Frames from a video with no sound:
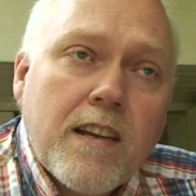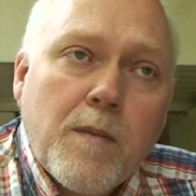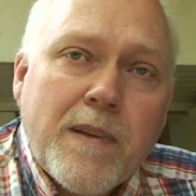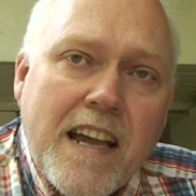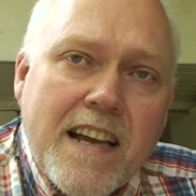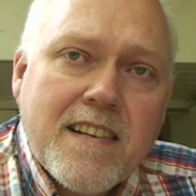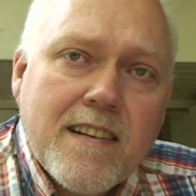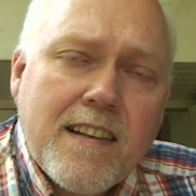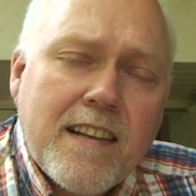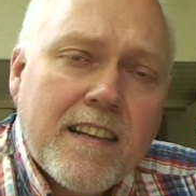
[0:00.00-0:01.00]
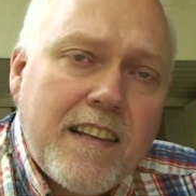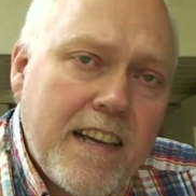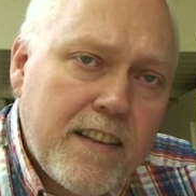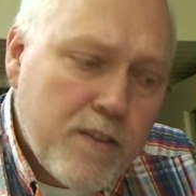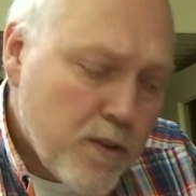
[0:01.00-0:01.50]
little bit acid. It had
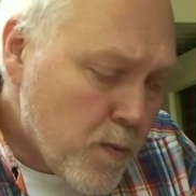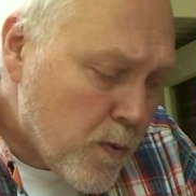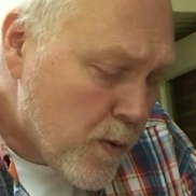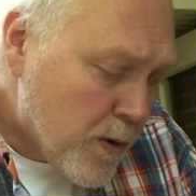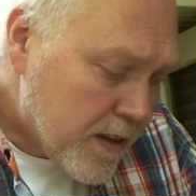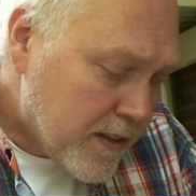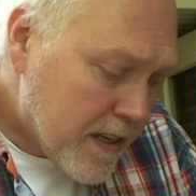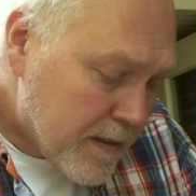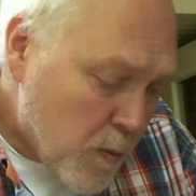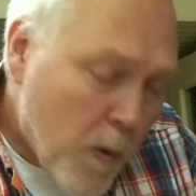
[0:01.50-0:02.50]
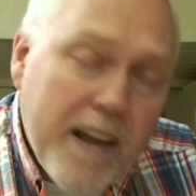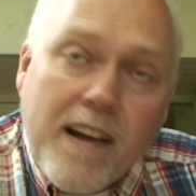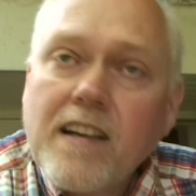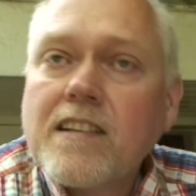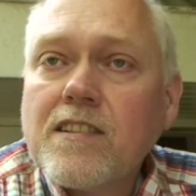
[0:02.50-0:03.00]
eaten through the
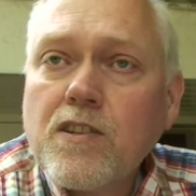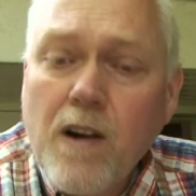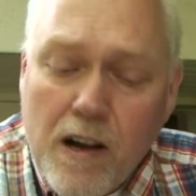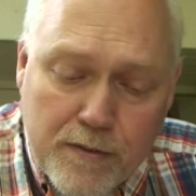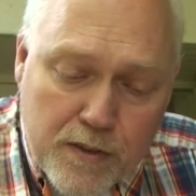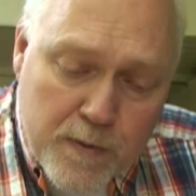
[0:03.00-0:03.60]
wire. So after